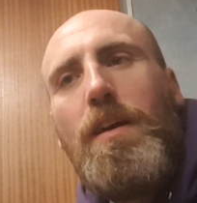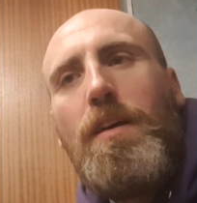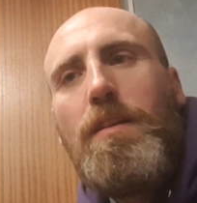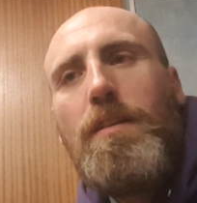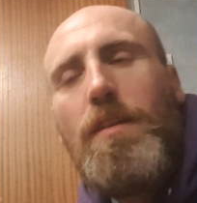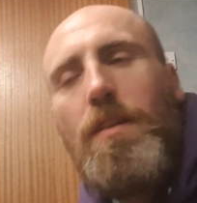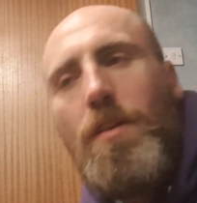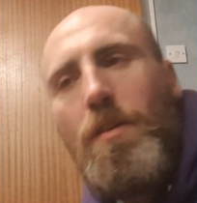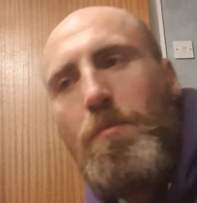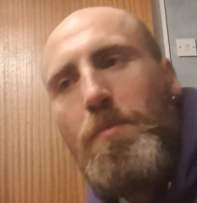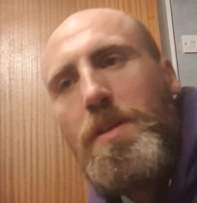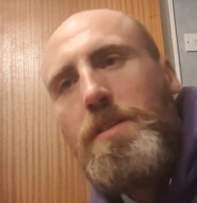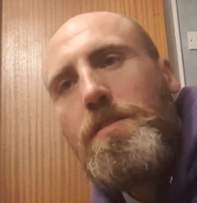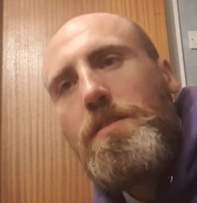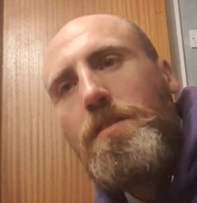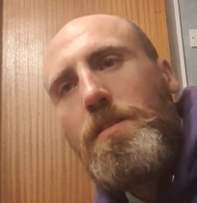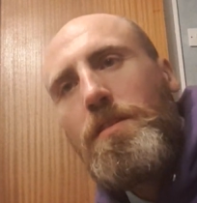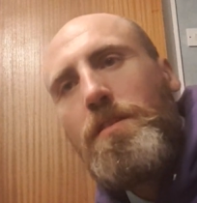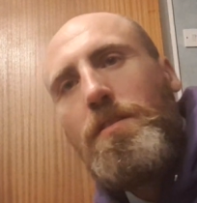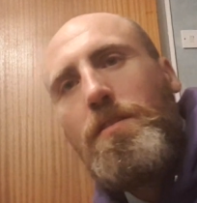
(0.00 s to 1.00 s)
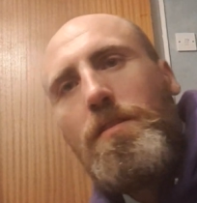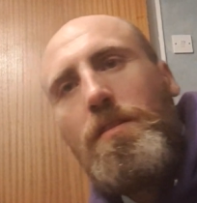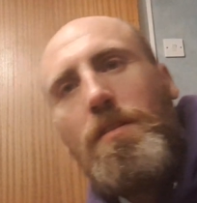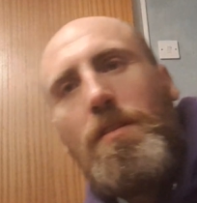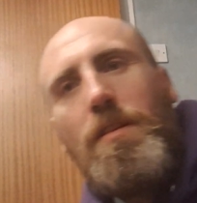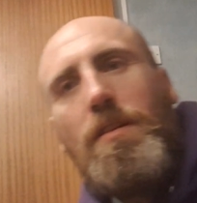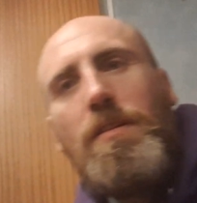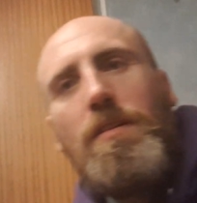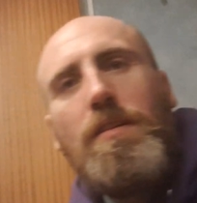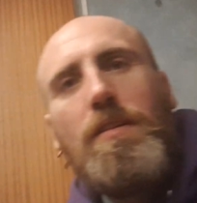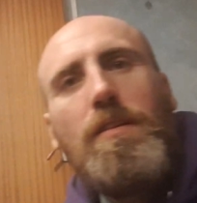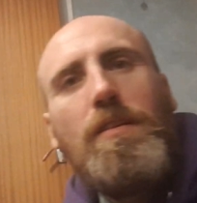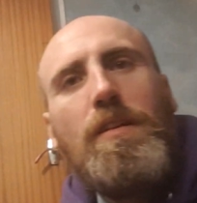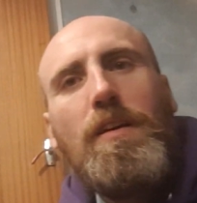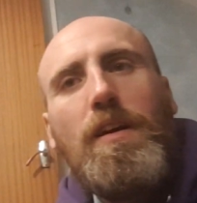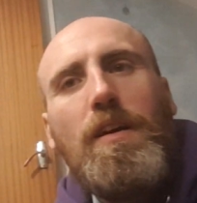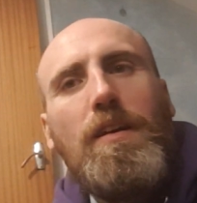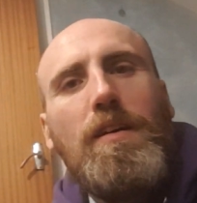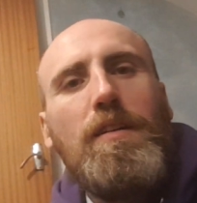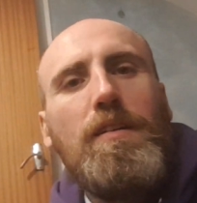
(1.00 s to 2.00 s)
that they're mystical,
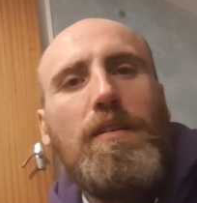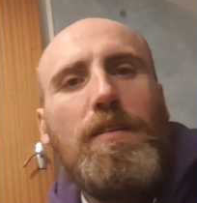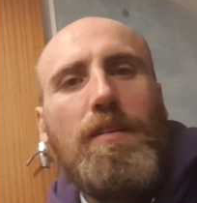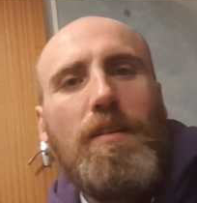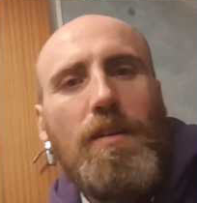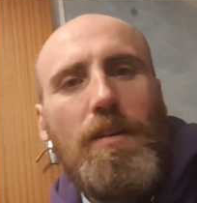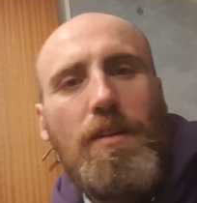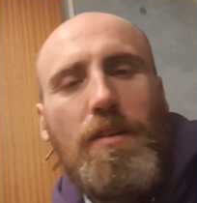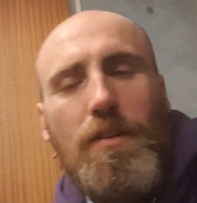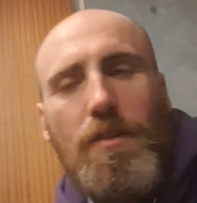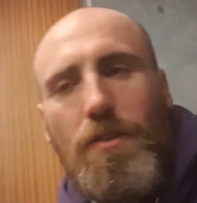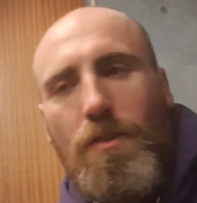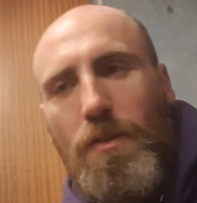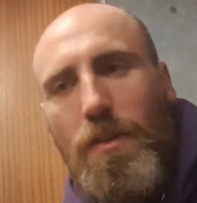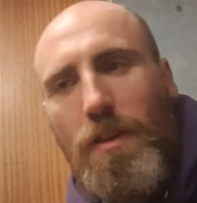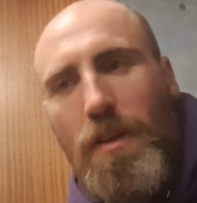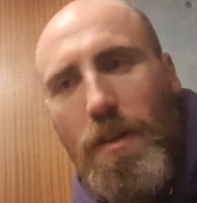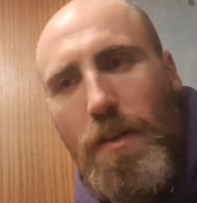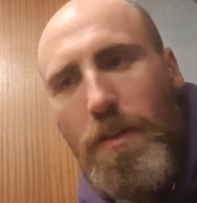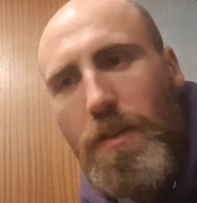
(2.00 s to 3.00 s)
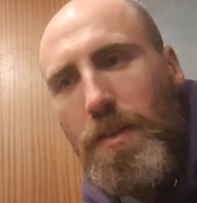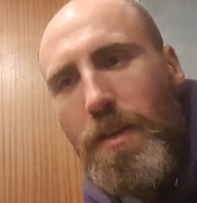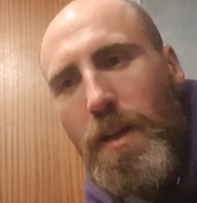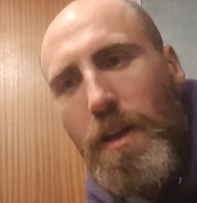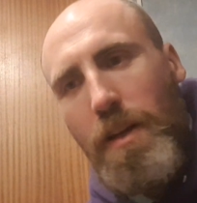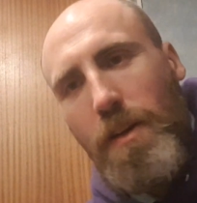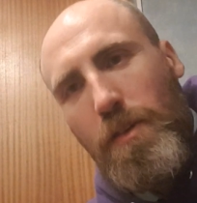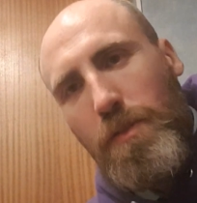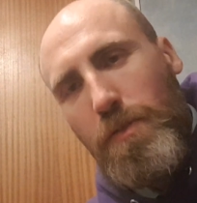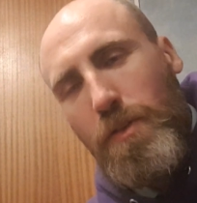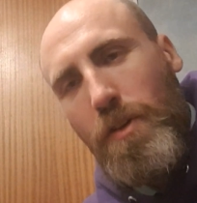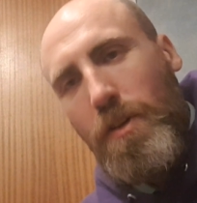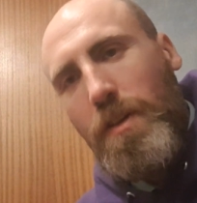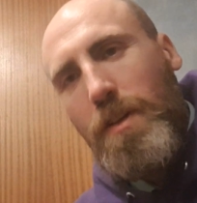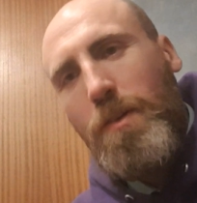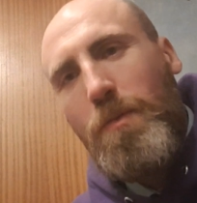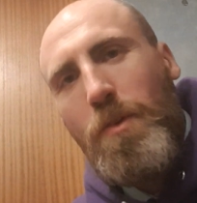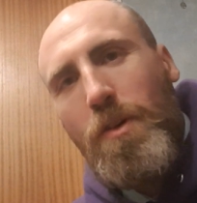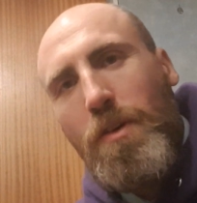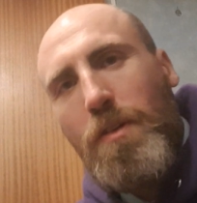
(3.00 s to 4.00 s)
that they're going to do another 30 or
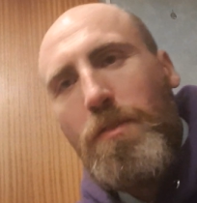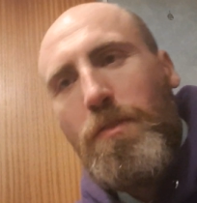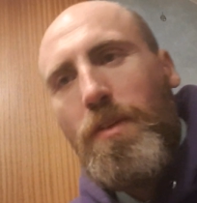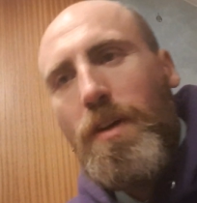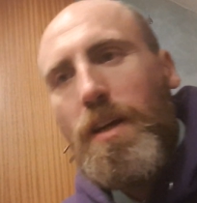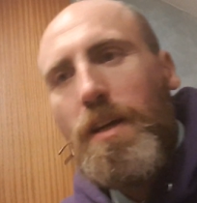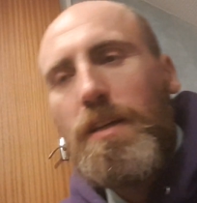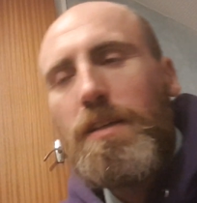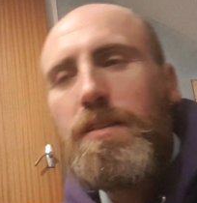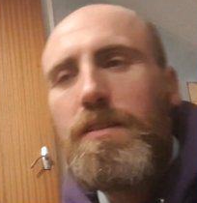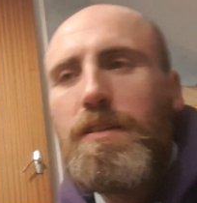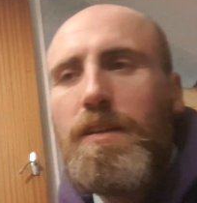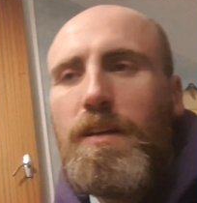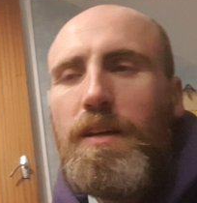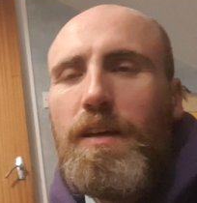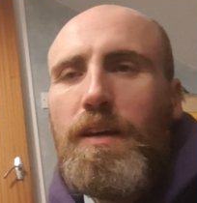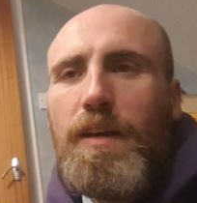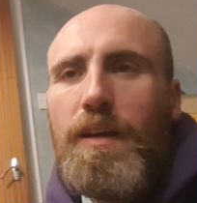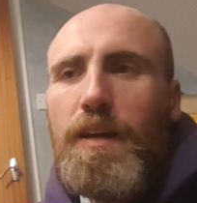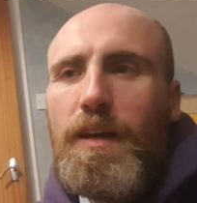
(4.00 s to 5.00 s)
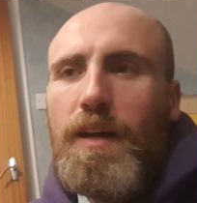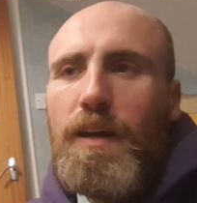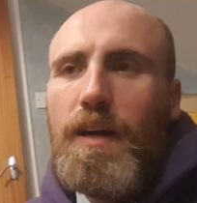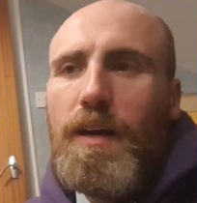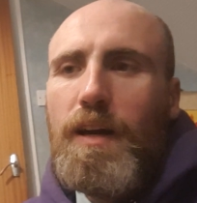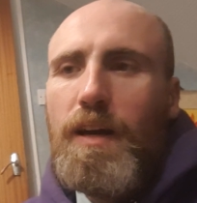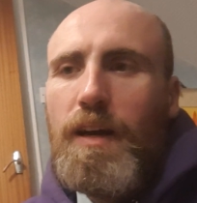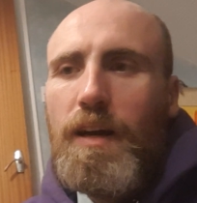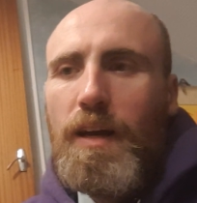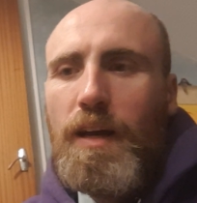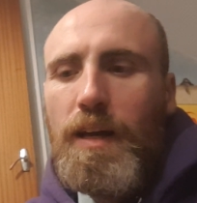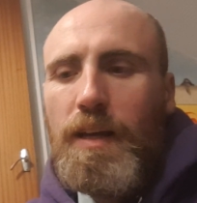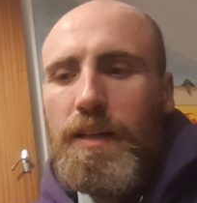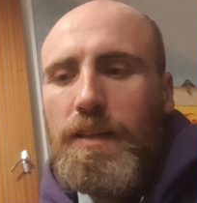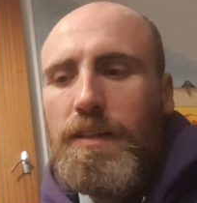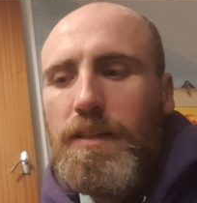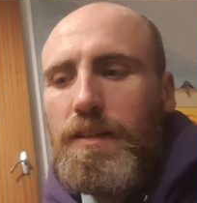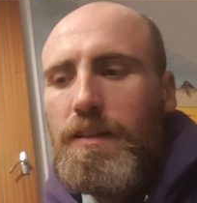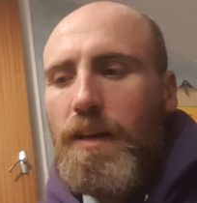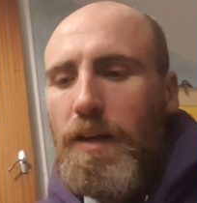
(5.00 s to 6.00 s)
40-day water fast,
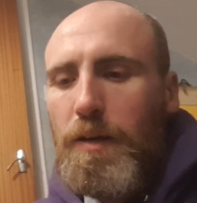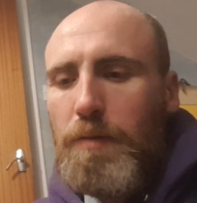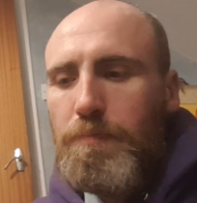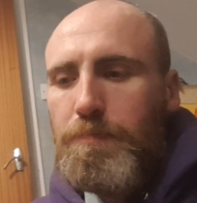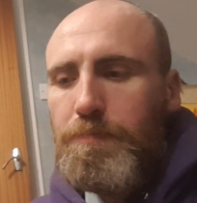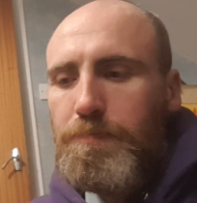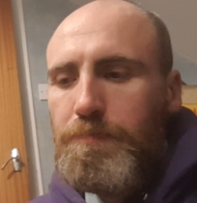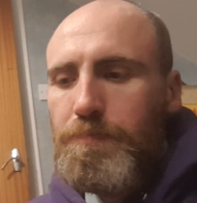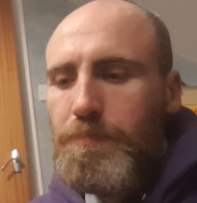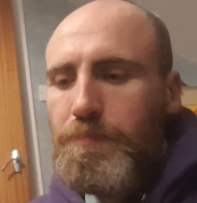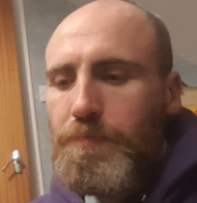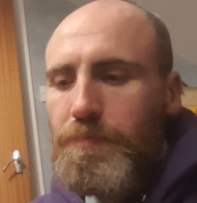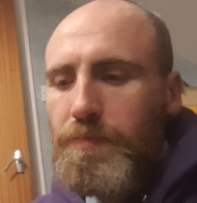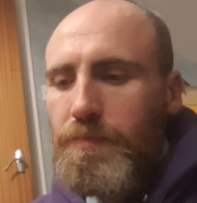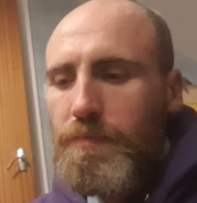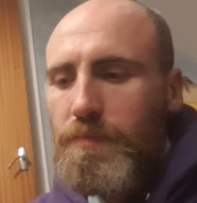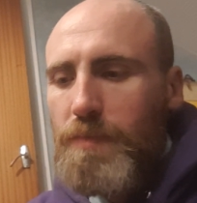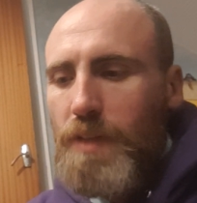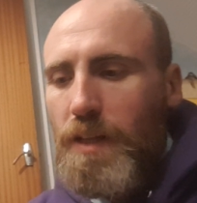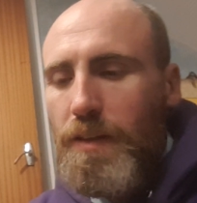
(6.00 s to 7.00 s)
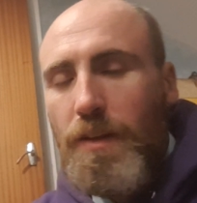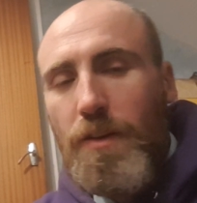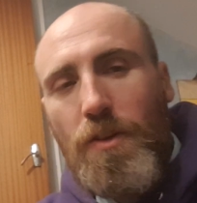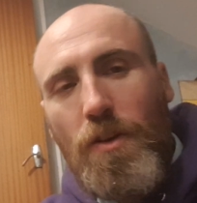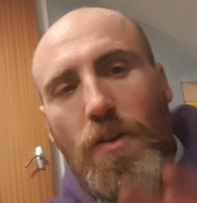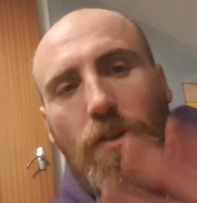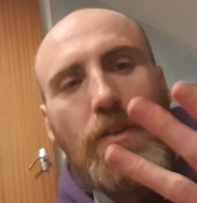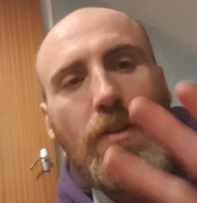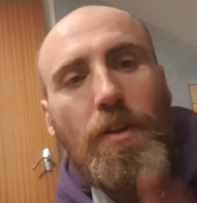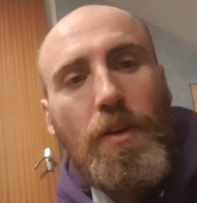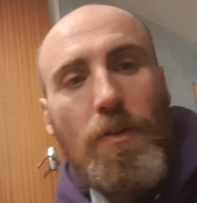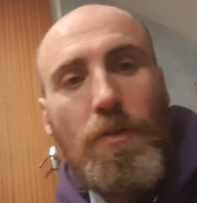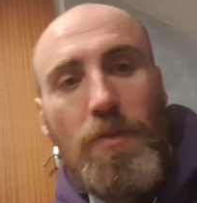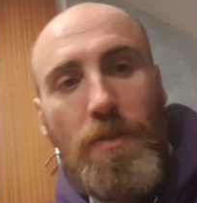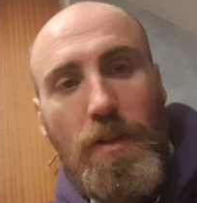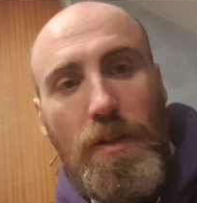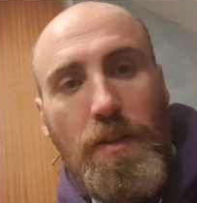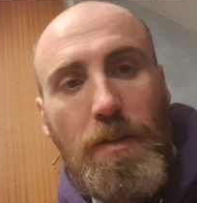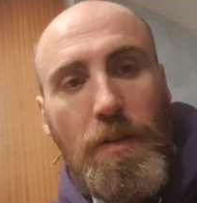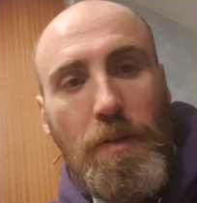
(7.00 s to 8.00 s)
and they're not
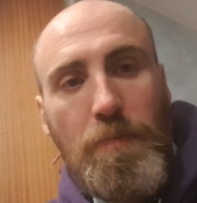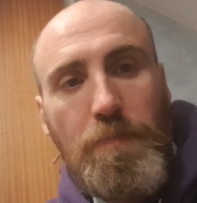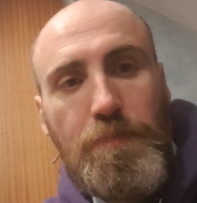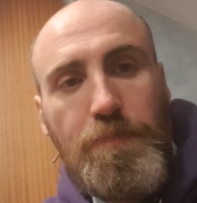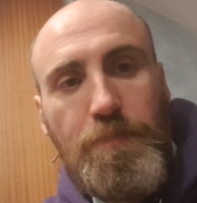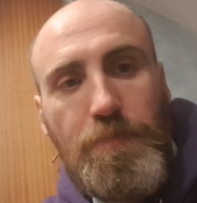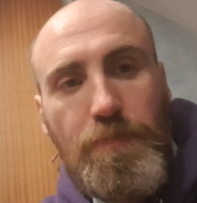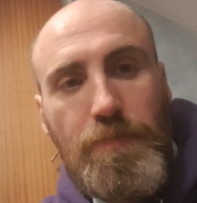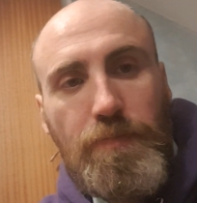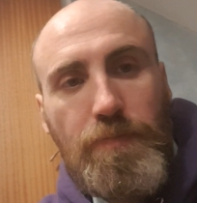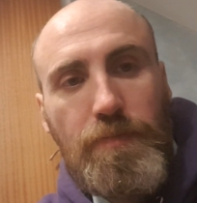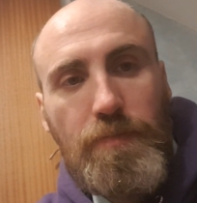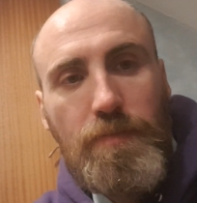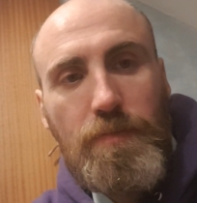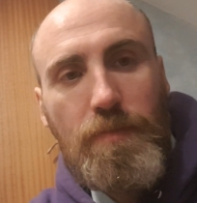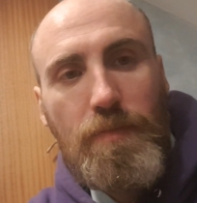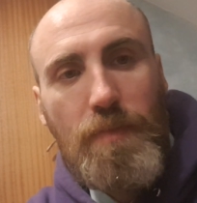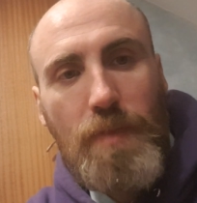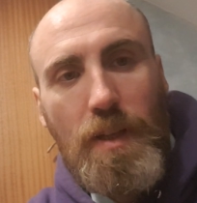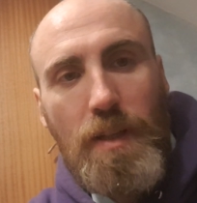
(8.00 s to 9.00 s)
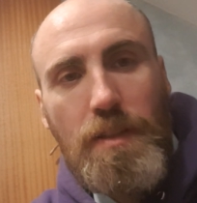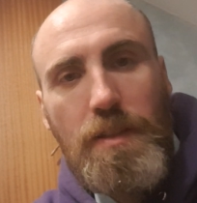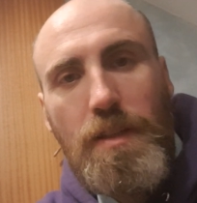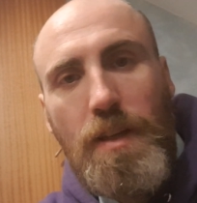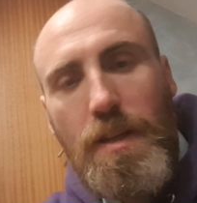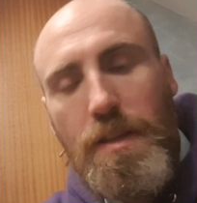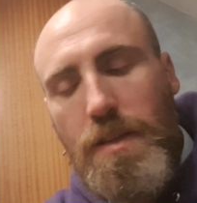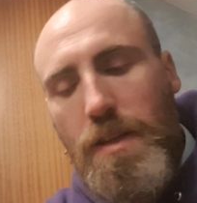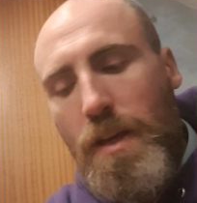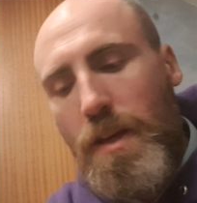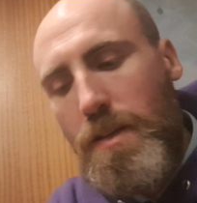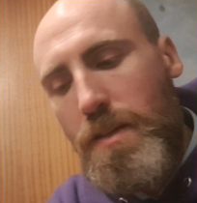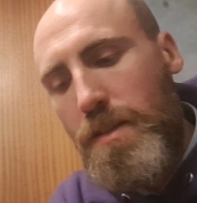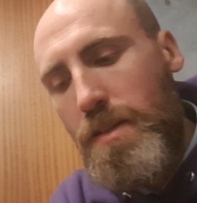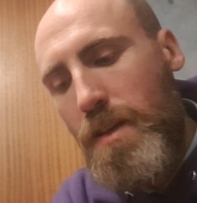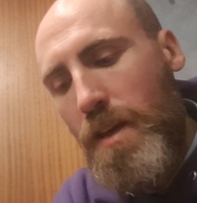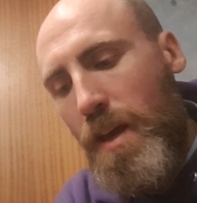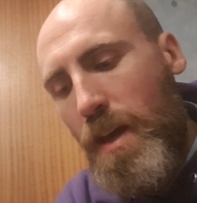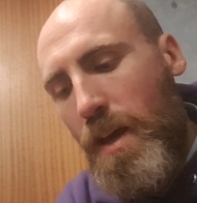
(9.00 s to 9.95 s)
grounded. It's